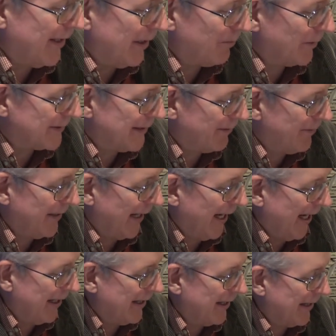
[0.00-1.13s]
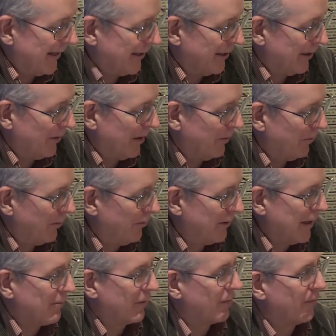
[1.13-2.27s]
number 78, and the blue
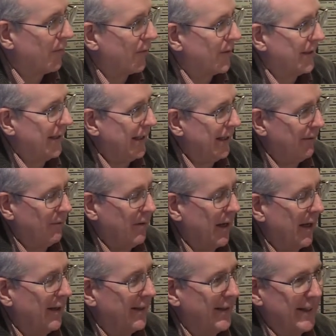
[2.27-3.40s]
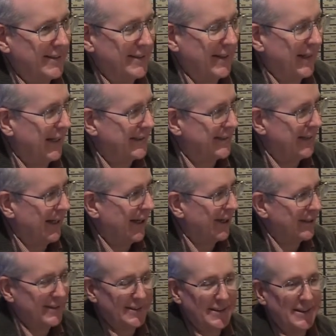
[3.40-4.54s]
number 14 designates the
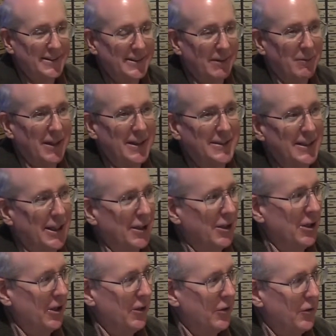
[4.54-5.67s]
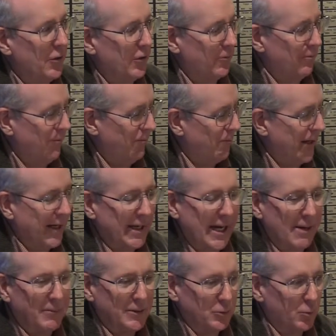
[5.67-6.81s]
artist, and some of these are known by
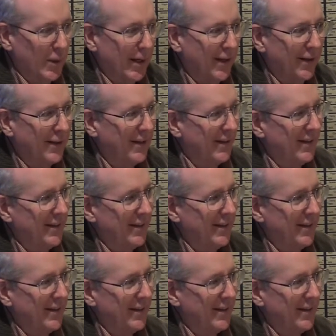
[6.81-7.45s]
name as well.